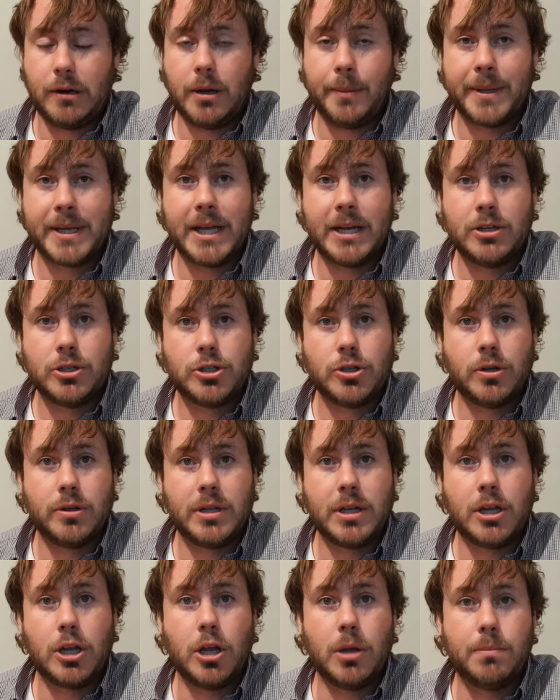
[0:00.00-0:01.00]
Armageddon during
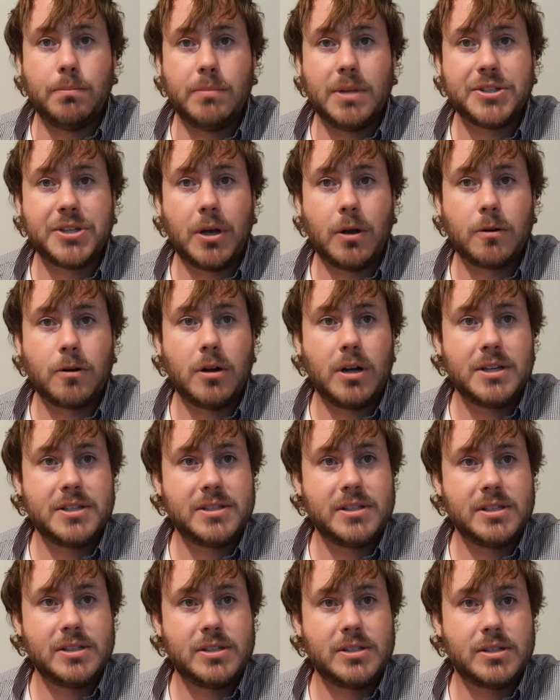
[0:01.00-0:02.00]
the Cuban Missile
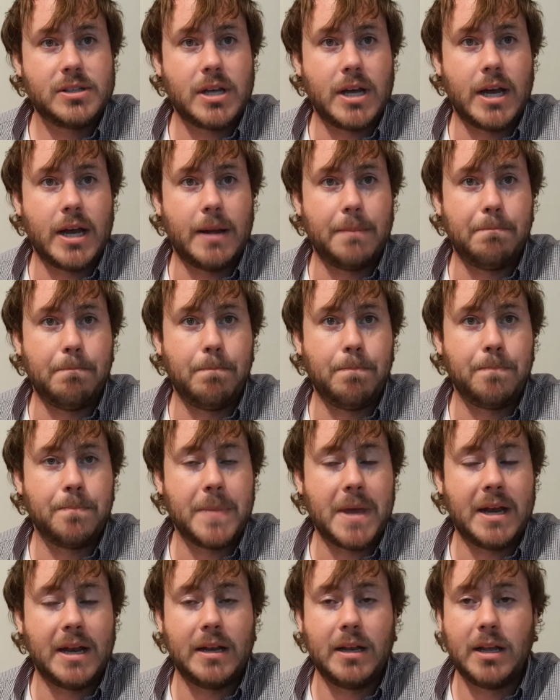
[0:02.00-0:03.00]
Crisis, and
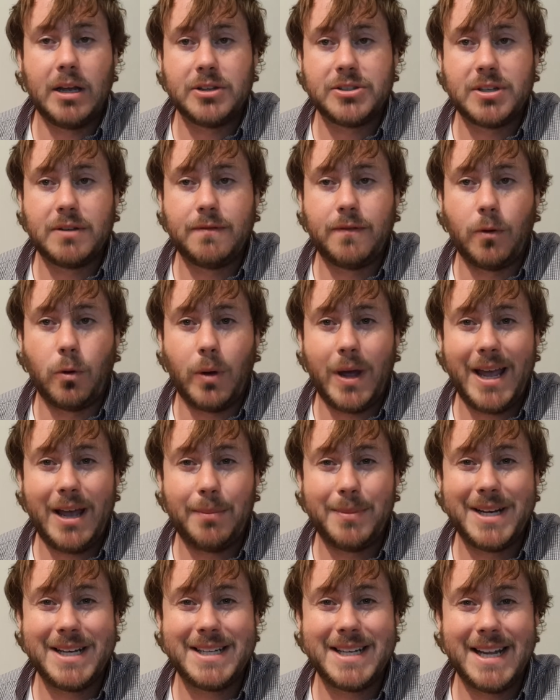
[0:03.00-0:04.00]
it lasted for how
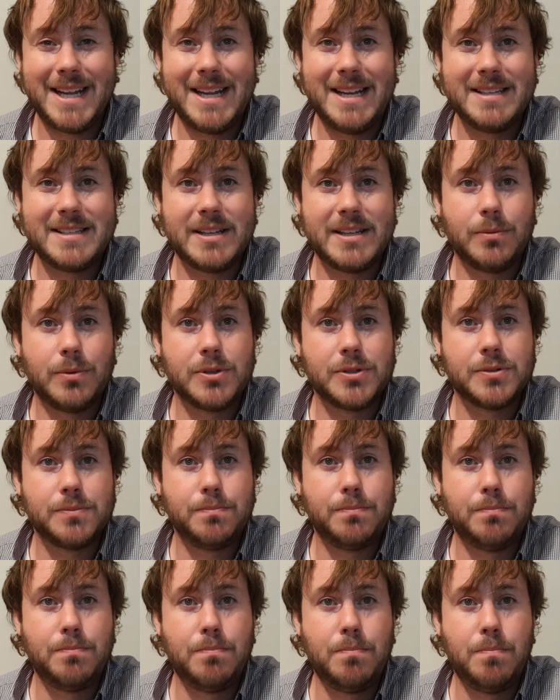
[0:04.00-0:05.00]
many days? It was
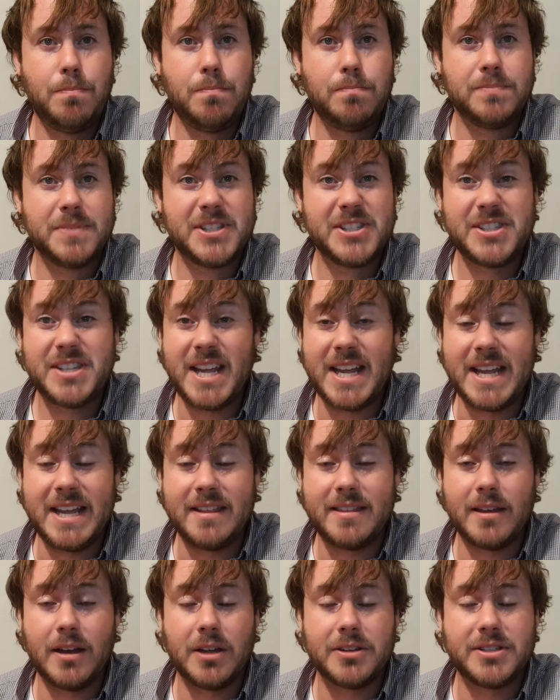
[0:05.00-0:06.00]
C,
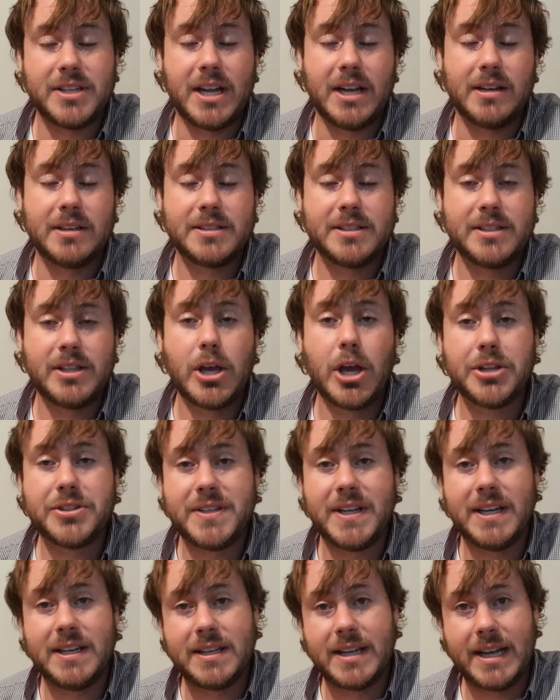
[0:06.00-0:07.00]
13. It's
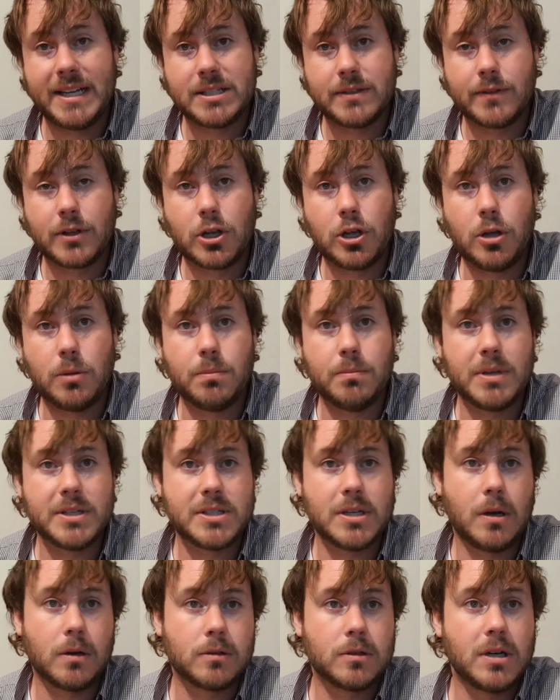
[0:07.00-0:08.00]
13 days of the Cuban
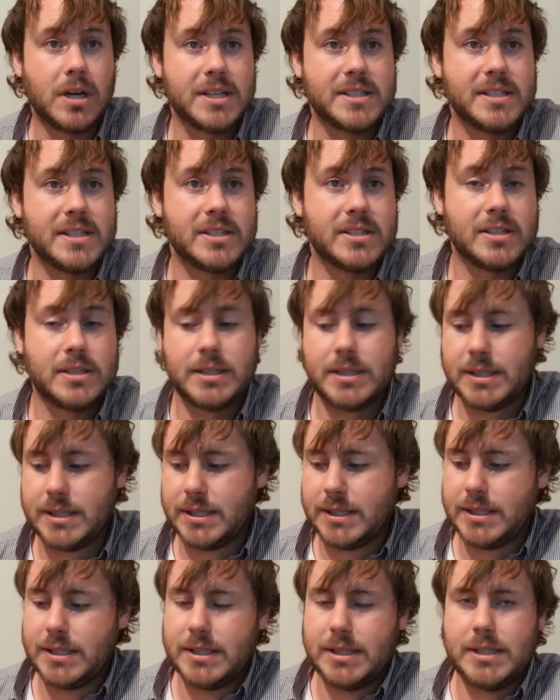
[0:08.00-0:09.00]
Missile Crisis.
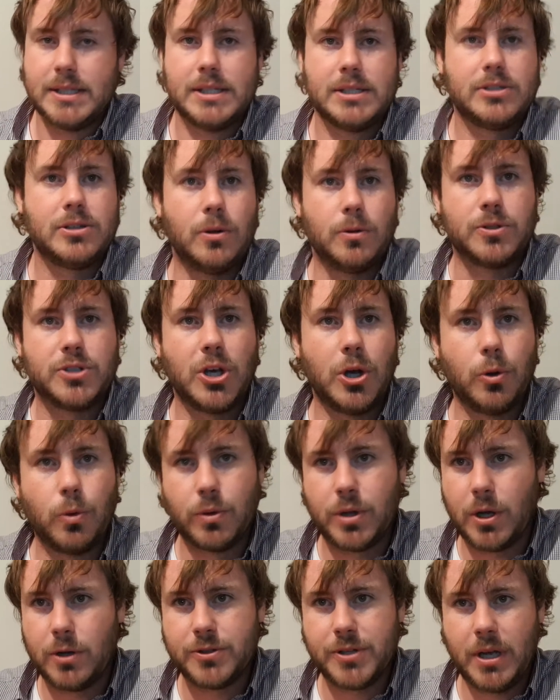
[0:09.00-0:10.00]
So total
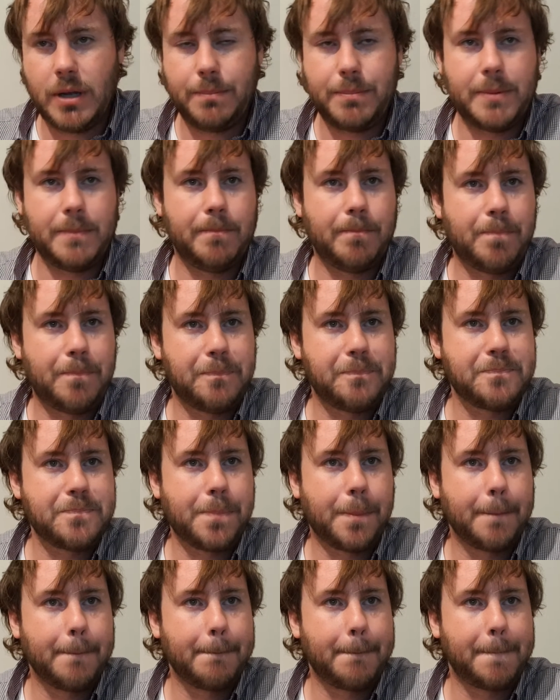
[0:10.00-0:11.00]
those up,
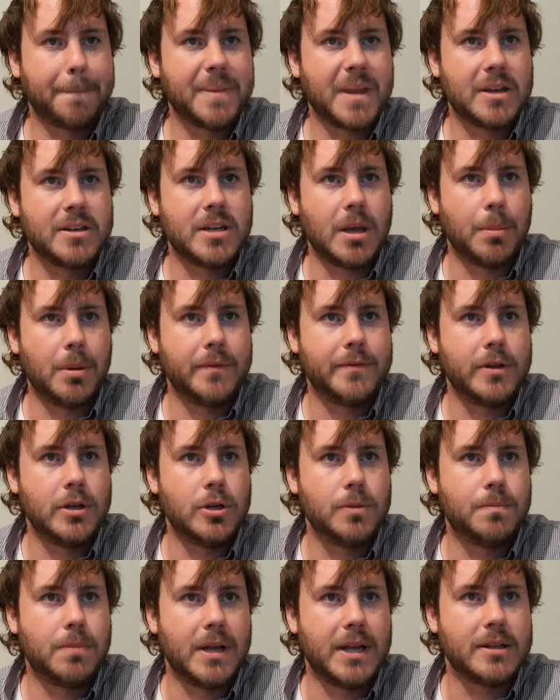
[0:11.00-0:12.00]
double if
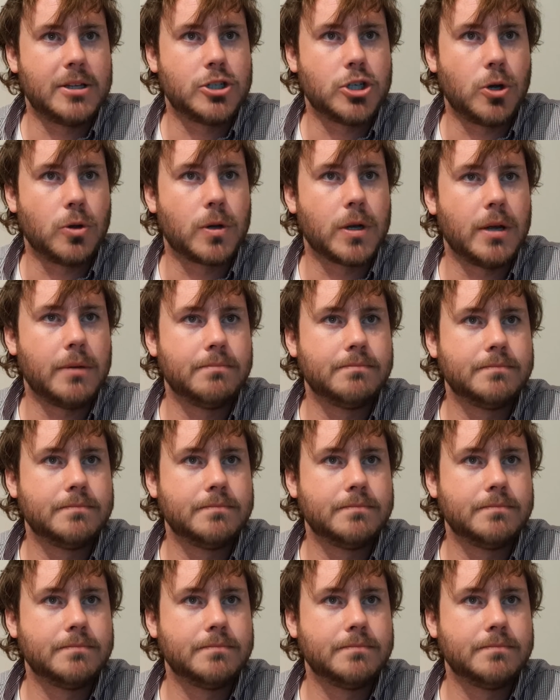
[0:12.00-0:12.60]
you play the Joker.